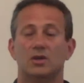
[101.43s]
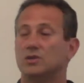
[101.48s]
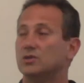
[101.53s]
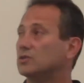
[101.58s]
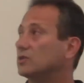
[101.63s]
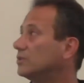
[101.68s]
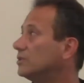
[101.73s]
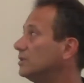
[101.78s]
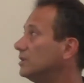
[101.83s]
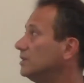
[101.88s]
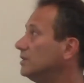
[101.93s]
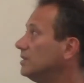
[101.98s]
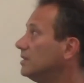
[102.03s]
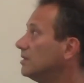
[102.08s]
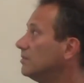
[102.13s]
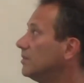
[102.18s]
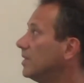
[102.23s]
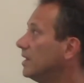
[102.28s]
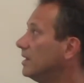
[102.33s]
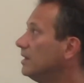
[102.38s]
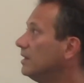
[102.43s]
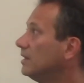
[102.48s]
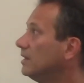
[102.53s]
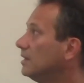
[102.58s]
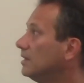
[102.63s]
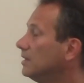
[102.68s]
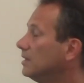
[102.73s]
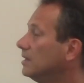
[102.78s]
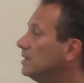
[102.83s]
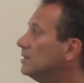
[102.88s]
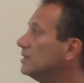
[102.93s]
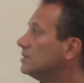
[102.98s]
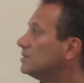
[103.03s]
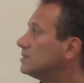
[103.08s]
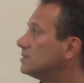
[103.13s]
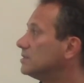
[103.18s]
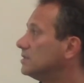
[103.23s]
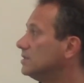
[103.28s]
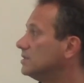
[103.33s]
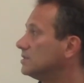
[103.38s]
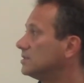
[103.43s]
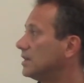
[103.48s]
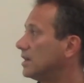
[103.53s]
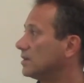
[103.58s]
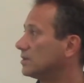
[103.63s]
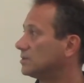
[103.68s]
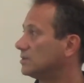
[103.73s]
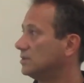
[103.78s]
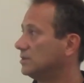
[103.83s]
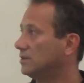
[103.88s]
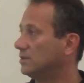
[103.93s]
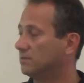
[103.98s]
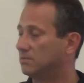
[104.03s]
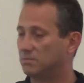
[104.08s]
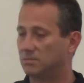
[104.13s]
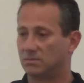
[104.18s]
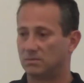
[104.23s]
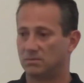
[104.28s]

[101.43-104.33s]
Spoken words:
So TDMA is actually